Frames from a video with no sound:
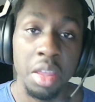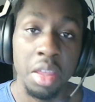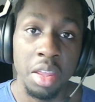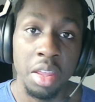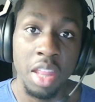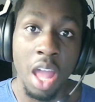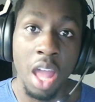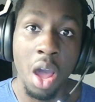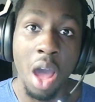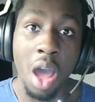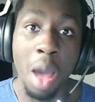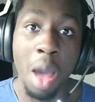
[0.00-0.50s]

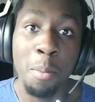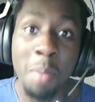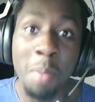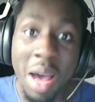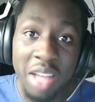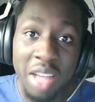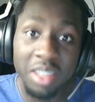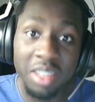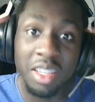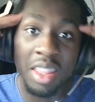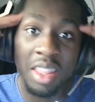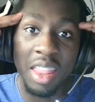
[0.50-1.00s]
Now
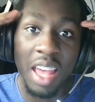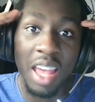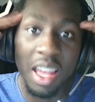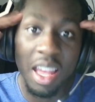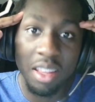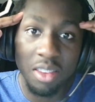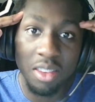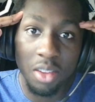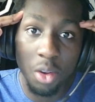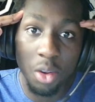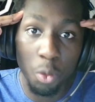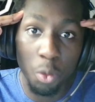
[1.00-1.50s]
imagine
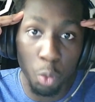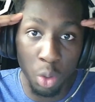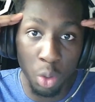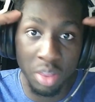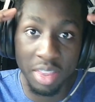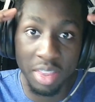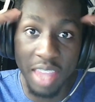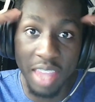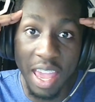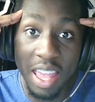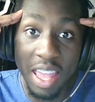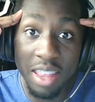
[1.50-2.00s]
that with
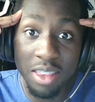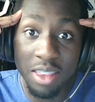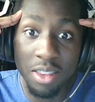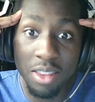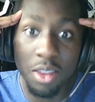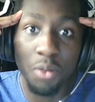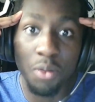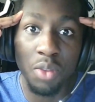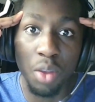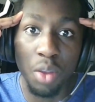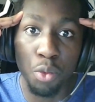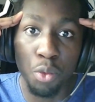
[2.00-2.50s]
tens
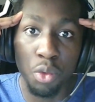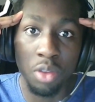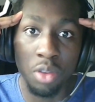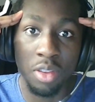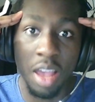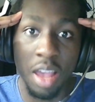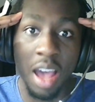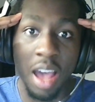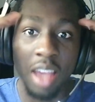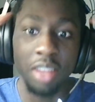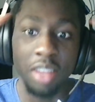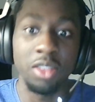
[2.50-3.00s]
of different
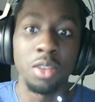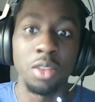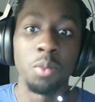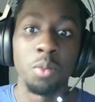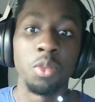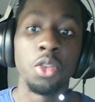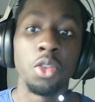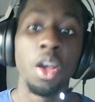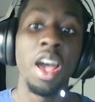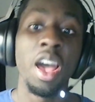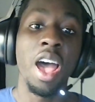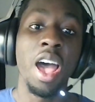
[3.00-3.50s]
items